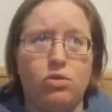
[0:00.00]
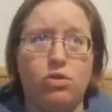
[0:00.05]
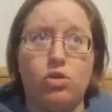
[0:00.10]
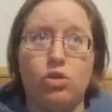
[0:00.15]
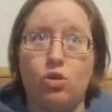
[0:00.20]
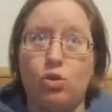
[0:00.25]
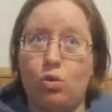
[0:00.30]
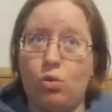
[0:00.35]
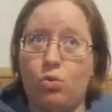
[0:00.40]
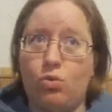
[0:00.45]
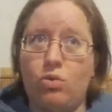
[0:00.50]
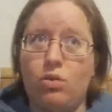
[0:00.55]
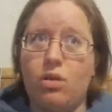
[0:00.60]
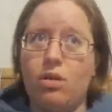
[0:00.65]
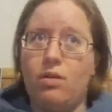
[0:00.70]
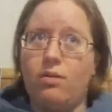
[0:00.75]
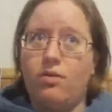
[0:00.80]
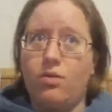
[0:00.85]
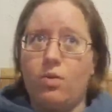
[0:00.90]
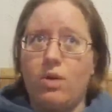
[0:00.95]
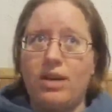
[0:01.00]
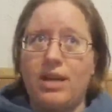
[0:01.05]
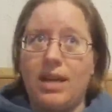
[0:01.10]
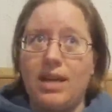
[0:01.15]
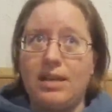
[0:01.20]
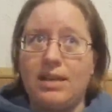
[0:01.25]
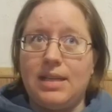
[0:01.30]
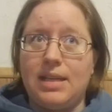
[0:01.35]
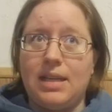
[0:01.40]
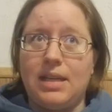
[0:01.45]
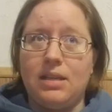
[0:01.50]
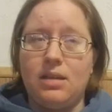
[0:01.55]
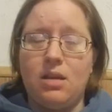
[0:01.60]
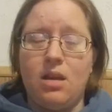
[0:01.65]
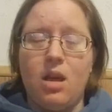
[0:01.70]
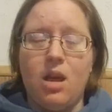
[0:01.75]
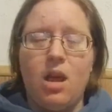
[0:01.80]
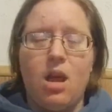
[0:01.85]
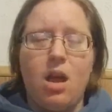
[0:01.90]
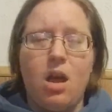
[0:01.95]
June of 2018
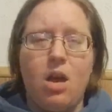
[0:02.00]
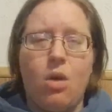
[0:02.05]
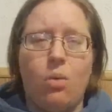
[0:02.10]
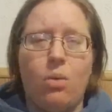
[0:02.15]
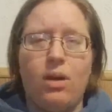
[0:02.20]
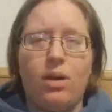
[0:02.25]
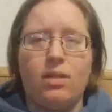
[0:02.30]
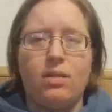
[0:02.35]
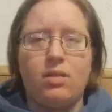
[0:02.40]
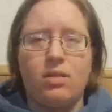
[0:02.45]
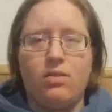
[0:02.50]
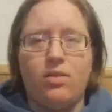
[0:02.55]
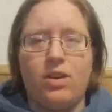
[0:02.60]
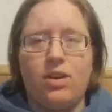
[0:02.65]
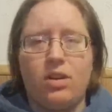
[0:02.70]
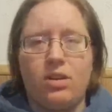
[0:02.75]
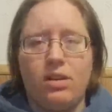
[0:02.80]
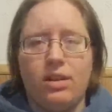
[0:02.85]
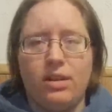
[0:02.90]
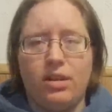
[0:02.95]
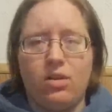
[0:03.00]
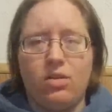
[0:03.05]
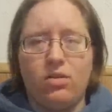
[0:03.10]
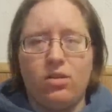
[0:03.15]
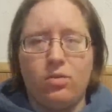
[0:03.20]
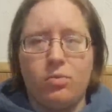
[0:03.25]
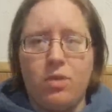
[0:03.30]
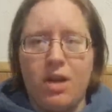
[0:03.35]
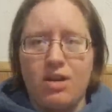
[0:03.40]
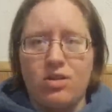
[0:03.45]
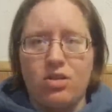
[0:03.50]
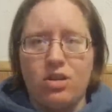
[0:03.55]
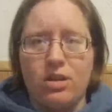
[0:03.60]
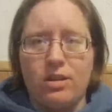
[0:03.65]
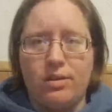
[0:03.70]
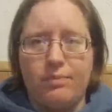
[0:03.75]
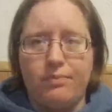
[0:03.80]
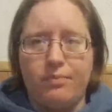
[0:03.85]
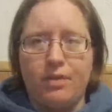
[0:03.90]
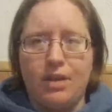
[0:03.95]
with severe clinical
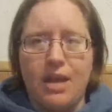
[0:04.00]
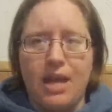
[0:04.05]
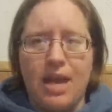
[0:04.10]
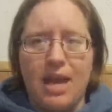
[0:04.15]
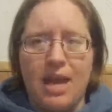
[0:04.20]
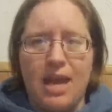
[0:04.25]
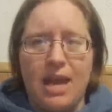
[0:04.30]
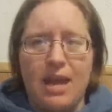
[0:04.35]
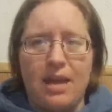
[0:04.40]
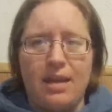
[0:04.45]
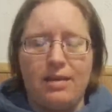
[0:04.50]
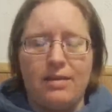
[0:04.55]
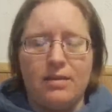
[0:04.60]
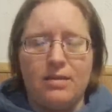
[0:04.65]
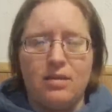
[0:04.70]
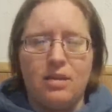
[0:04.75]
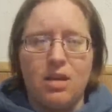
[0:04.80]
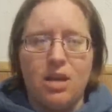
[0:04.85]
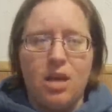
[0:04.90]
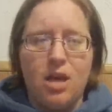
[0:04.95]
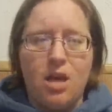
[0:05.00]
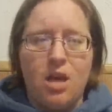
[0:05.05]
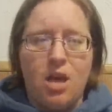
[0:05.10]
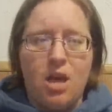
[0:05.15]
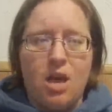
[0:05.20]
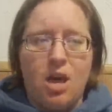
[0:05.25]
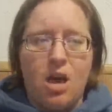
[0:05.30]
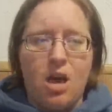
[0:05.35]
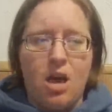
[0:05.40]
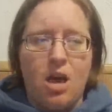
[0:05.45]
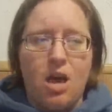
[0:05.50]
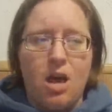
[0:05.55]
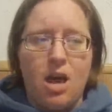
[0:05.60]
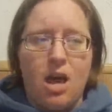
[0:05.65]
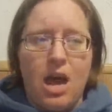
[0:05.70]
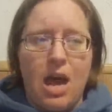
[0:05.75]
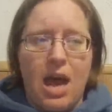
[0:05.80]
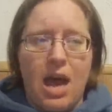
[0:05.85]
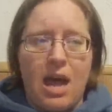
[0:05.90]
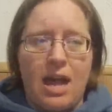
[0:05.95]
depression. And
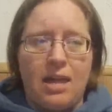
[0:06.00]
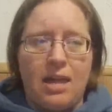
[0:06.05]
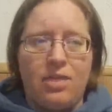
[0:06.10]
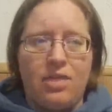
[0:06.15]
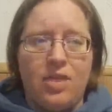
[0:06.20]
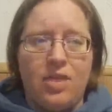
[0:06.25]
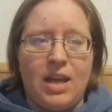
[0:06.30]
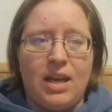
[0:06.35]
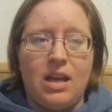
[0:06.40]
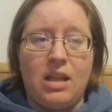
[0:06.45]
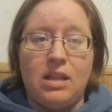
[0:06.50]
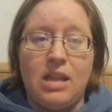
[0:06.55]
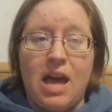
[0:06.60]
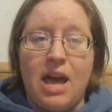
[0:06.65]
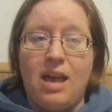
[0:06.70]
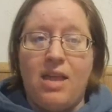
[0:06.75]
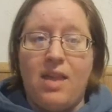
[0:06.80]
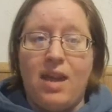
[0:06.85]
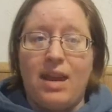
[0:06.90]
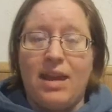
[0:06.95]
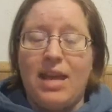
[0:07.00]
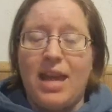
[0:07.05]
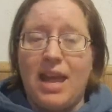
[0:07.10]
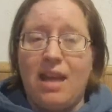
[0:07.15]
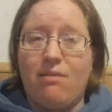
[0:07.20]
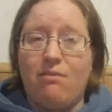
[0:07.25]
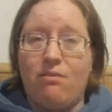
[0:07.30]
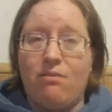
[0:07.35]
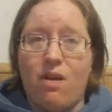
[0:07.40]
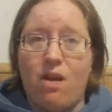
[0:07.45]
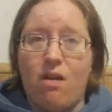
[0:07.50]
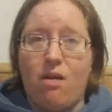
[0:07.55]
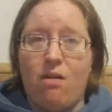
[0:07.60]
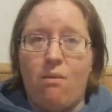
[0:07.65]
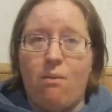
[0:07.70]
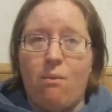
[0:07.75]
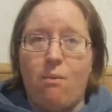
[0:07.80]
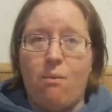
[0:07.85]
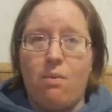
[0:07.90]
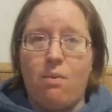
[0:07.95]
I think a lot of that came
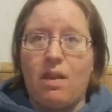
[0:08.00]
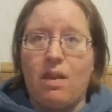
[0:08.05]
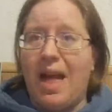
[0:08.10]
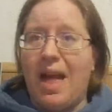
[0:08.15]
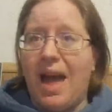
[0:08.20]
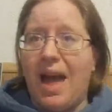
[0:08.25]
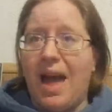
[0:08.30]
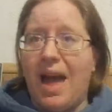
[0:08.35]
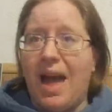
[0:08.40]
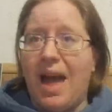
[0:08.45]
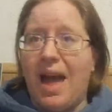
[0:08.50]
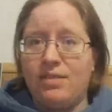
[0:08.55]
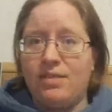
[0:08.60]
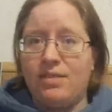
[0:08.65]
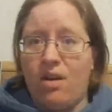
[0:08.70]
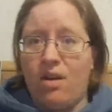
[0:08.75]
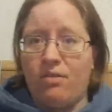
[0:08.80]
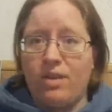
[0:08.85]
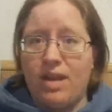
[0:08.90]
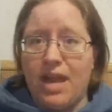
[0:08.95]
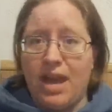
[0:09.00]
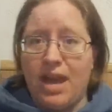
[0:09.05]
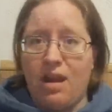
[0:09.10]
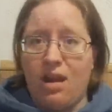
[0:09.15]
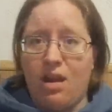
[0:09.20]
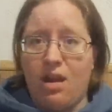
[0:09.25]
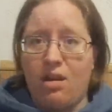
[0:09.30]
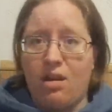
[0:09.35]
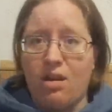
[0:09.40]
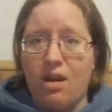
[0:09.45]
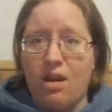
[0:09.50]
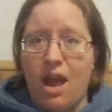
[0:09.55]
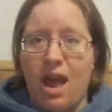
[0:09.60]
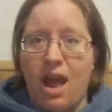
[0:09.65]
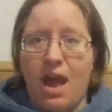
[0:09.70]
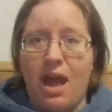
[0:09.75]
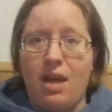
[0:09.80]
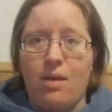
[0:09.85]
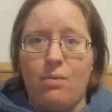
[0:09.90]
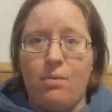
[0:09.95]
from lack of self care.
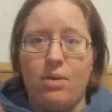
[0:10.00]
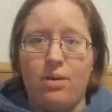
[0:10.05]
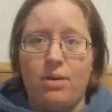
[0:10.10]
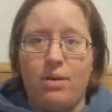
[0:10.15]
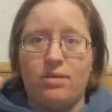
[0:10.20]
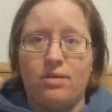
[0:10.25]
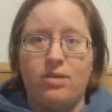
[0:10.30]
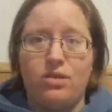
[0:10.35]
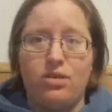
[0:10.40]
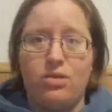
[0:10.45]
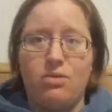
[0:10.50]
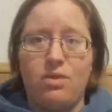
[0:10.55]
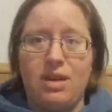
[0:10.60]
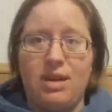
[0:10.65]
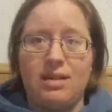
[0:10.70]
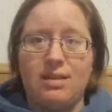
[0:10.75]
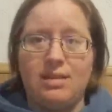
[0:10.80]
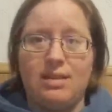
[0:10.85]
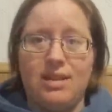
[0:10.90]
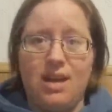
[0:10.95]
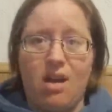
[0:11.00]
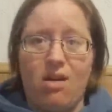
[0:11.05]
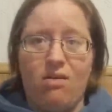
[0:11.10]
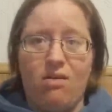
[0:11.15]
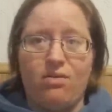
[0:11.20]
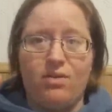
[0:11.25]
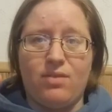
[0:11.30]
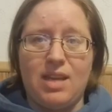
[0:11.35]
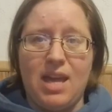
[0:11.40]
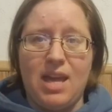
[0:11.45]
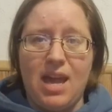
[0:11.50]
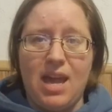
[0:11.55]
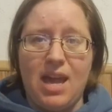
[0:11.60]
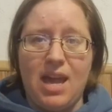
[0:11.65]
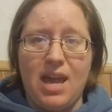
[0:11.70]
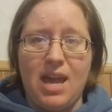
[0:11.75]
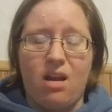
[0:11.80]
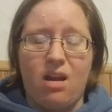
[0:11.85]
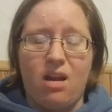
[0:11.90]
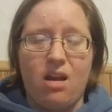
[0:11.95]
I was doing self
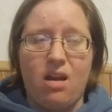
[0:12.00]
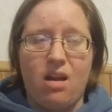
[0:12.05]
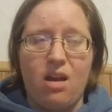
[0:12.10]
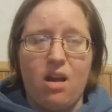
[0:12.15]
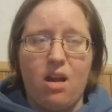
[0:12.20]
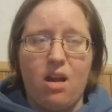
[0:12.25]
care,